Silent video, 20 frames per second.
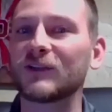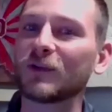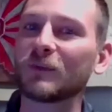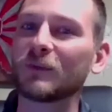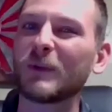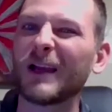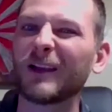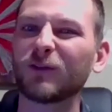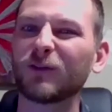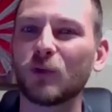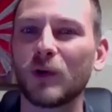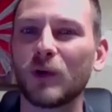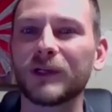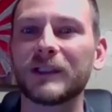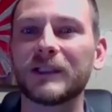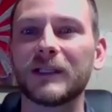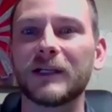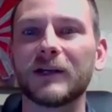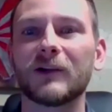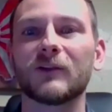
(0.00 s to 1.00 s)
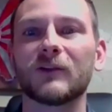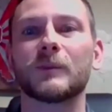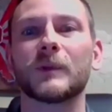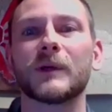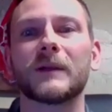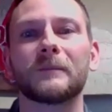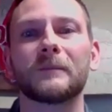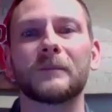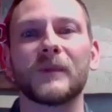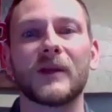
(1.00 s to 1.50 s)
for the past 20 years,
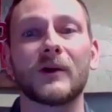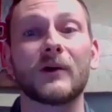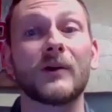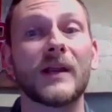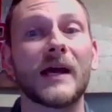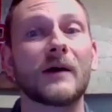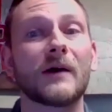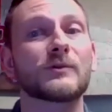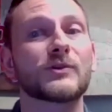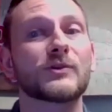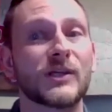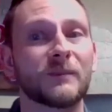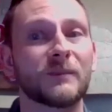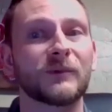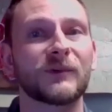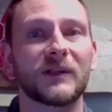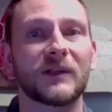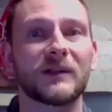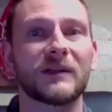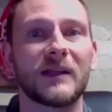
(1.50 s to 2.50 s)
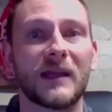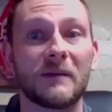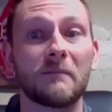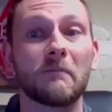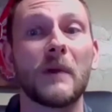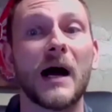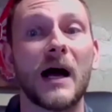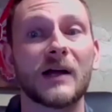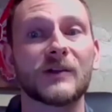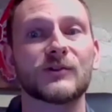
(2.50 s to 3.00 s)
but there are now chips and
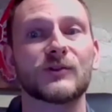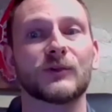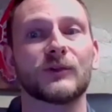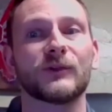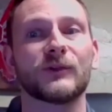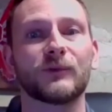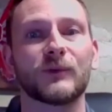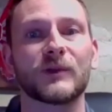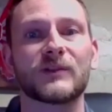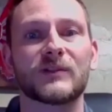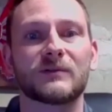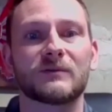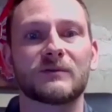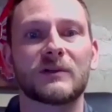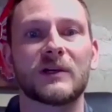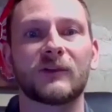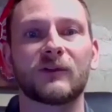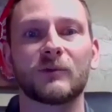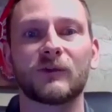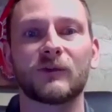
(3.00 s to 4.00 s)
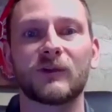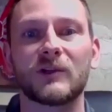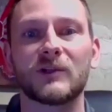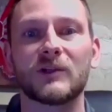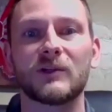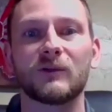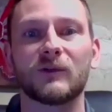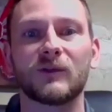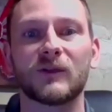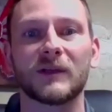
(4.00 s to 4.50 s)
modules which customers
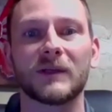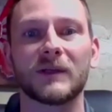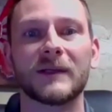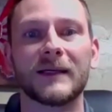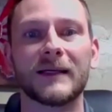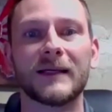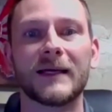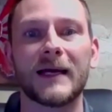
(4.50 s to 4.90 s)
can use to